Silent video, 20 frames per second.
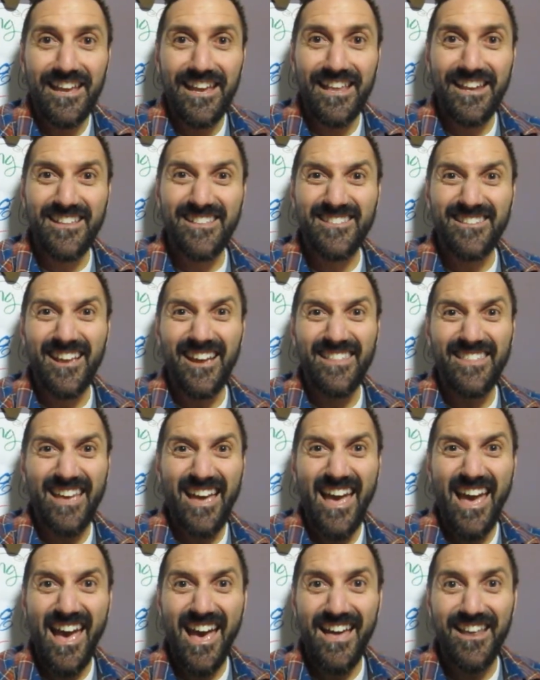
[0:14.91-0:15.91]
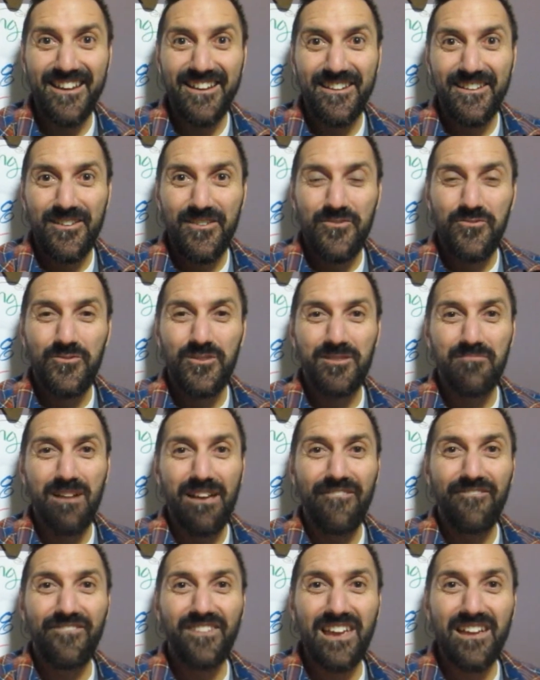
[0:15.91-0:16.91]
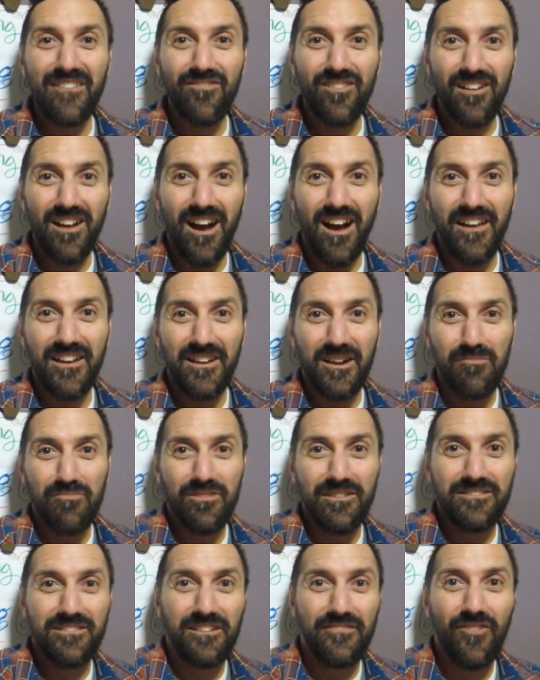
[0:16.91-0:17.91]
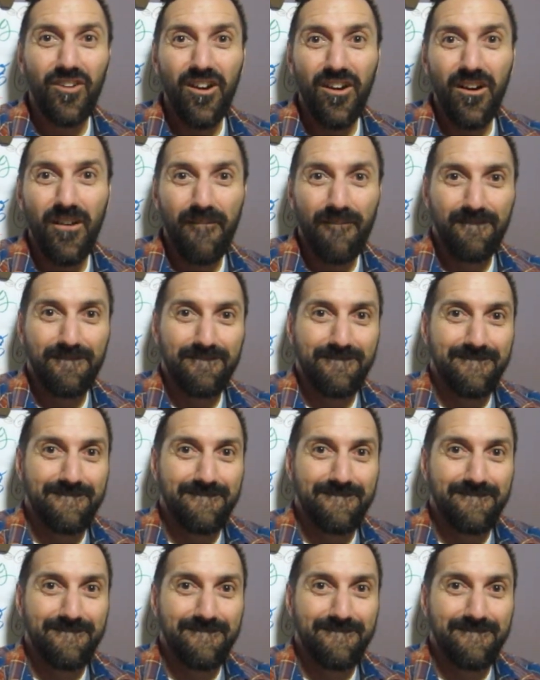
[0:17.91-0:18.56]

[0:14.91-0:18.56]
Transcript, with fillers: And inside the hat was my favorite Hanukkah present of all,